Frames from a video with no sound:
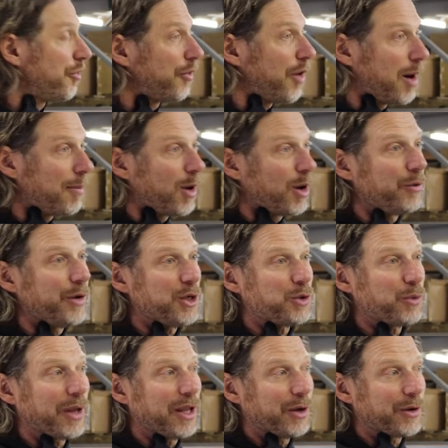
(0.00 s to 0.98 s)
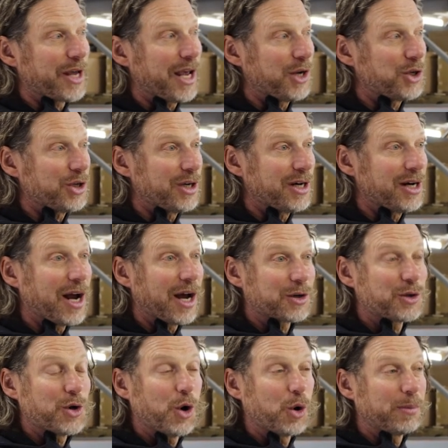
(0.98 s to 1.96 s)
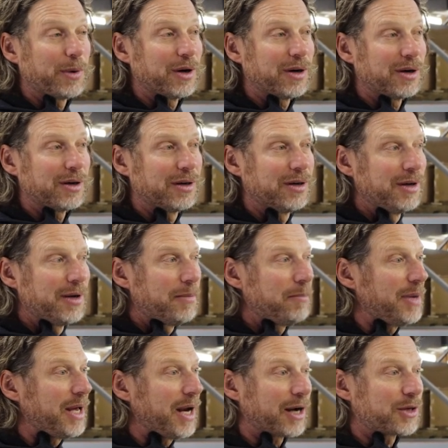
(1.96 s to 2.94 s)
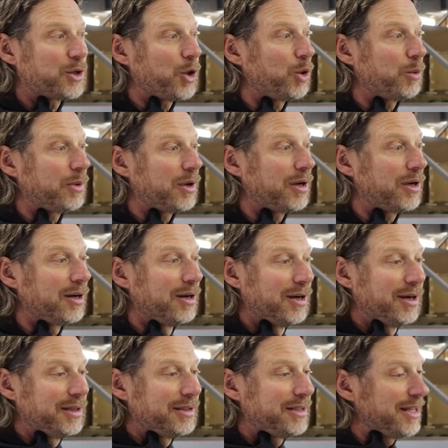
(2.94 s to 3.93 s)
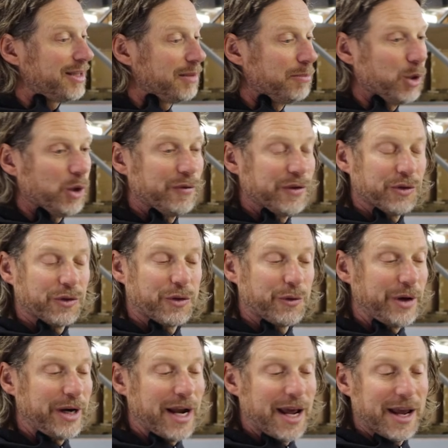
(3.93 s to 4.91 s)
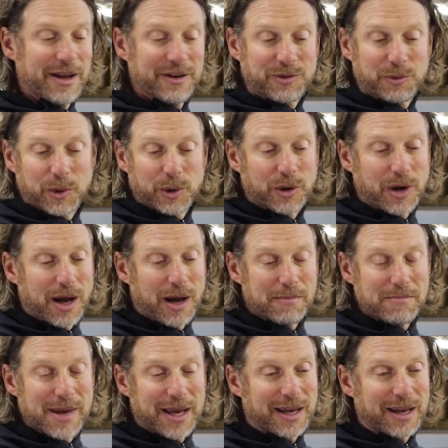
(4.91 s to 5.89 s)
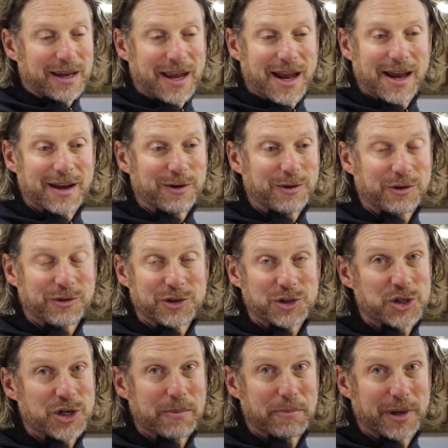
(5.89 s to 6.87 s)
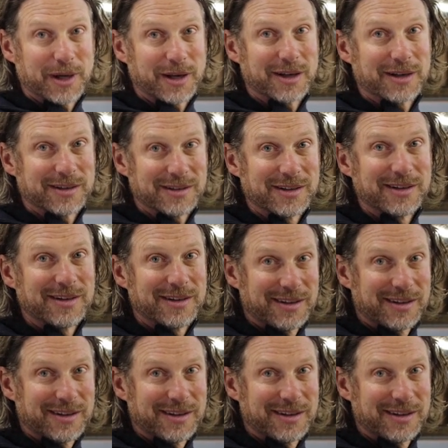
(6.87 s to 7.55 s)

from our Ridgeway location in October, mid-October, did the move in 3 days, and we were up making candles and shipping, and